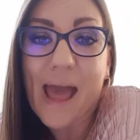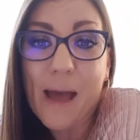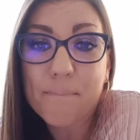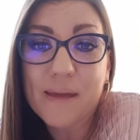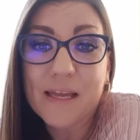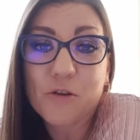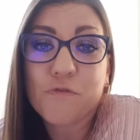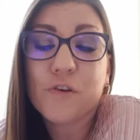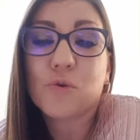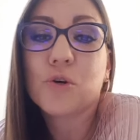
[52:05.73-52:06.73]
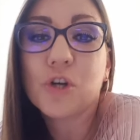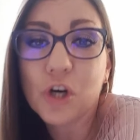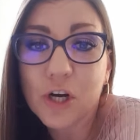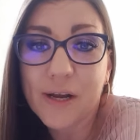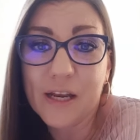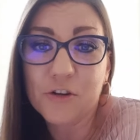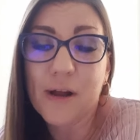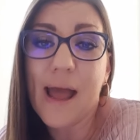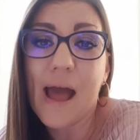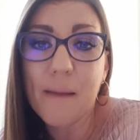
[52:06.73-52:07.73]
happy and you feel good and
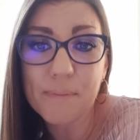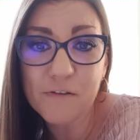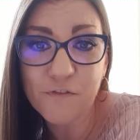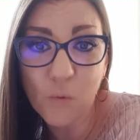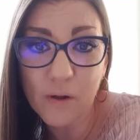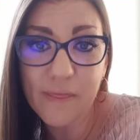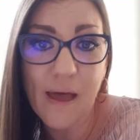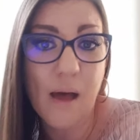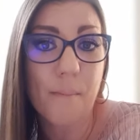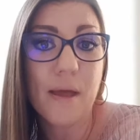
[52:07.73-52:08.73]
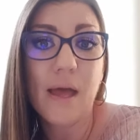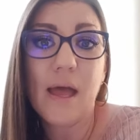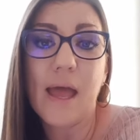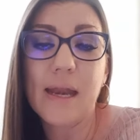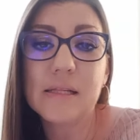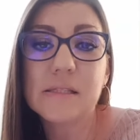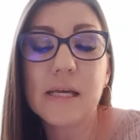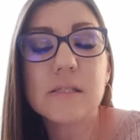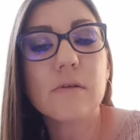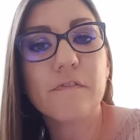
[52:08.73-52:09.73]
you're happy for them. And
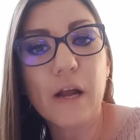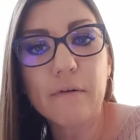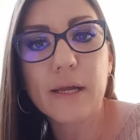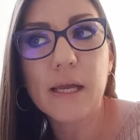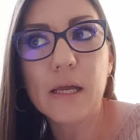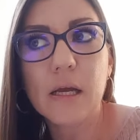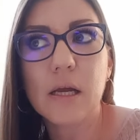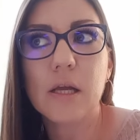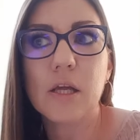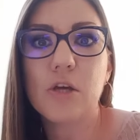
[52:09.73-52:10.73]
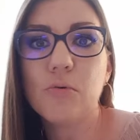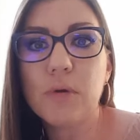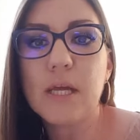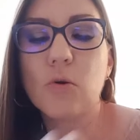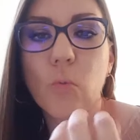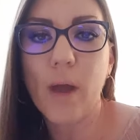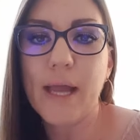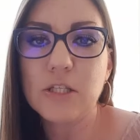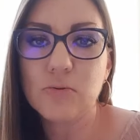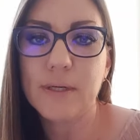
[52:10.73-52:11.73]
it's a very unique
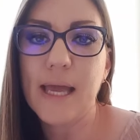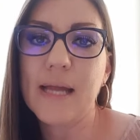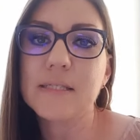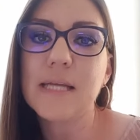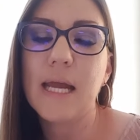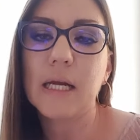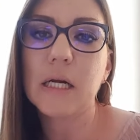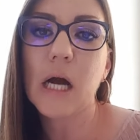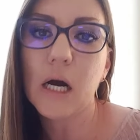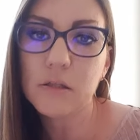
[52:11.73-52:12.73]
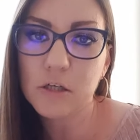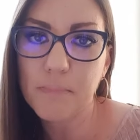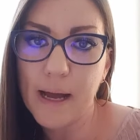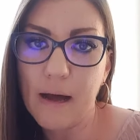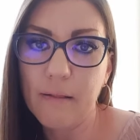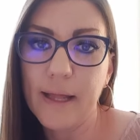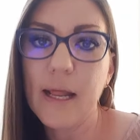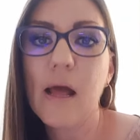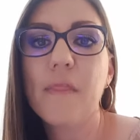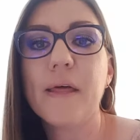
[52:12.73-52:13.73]
way to, again, take a color
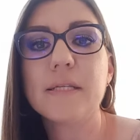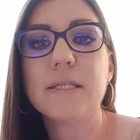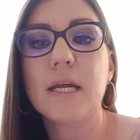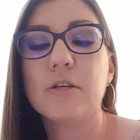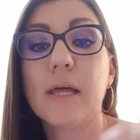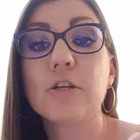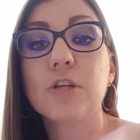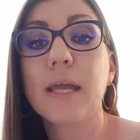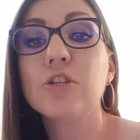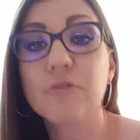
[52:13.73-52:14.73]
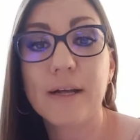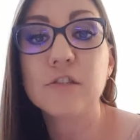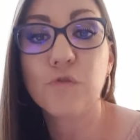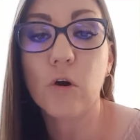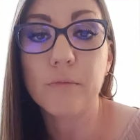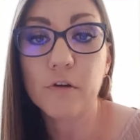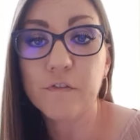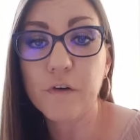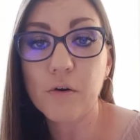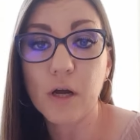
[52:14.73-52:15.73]
palette that can transform
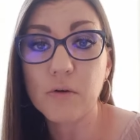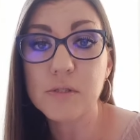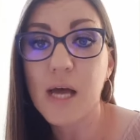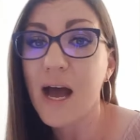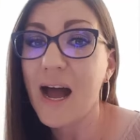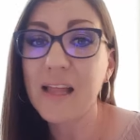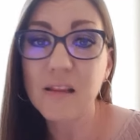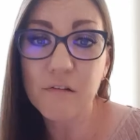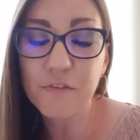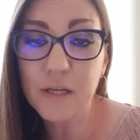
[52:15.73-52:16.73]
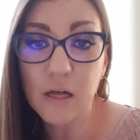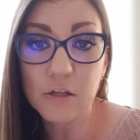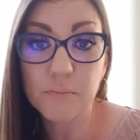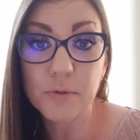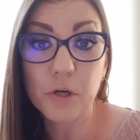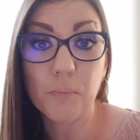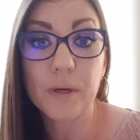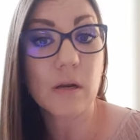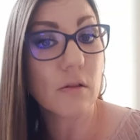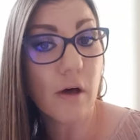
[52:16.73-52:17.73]
your photos. I love the color blue,
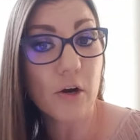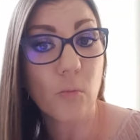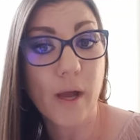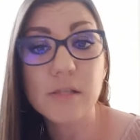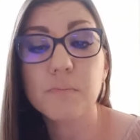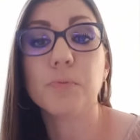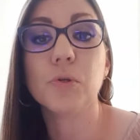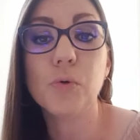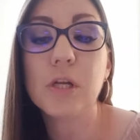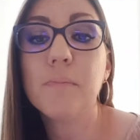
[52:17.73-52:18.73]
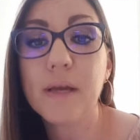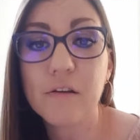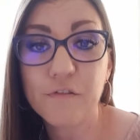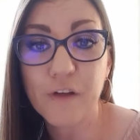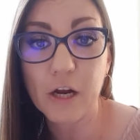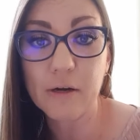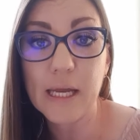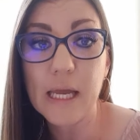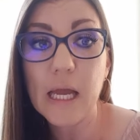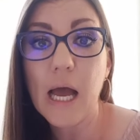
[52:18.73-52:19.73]
but in a lot of ways, blue can be a
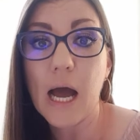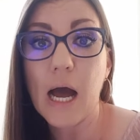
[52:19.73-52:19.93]
very